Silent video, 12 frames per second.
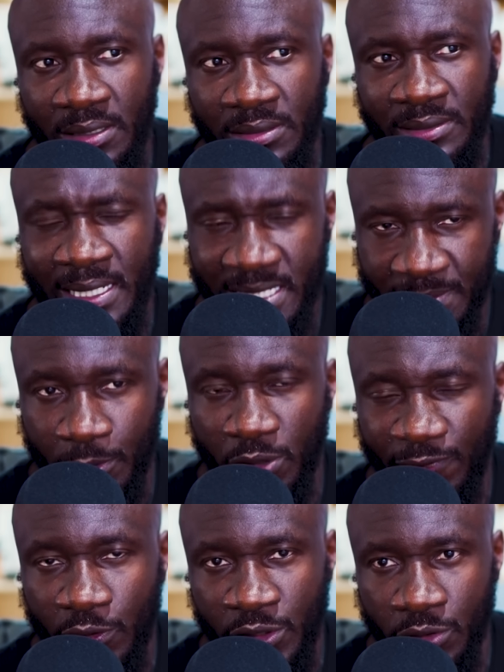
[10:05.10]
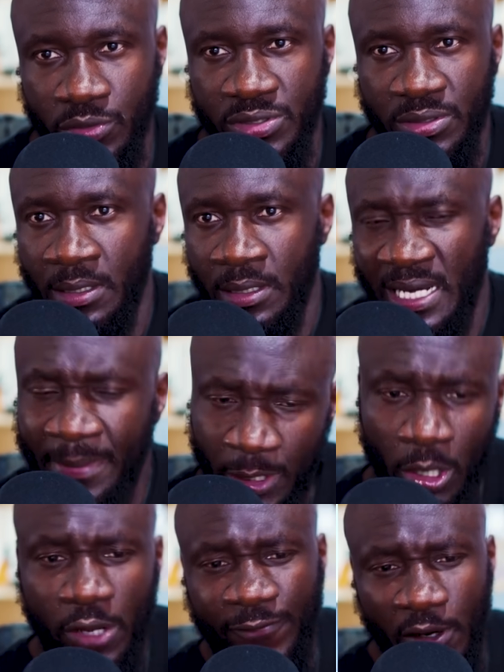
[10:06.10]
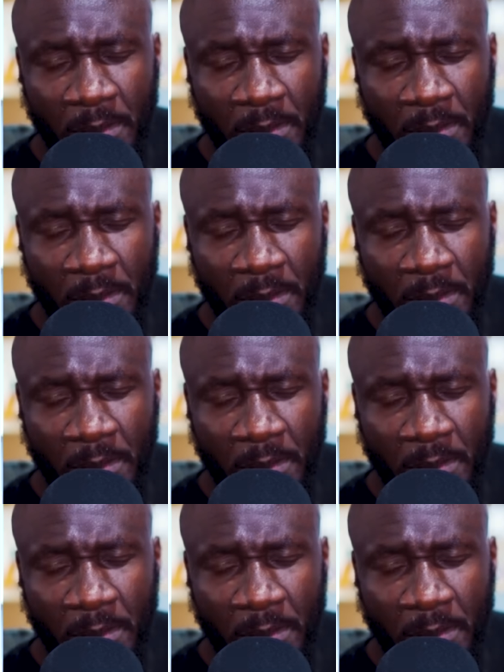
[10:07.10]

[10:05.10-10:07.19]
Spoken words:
That is beautiful news. Let me know how you feel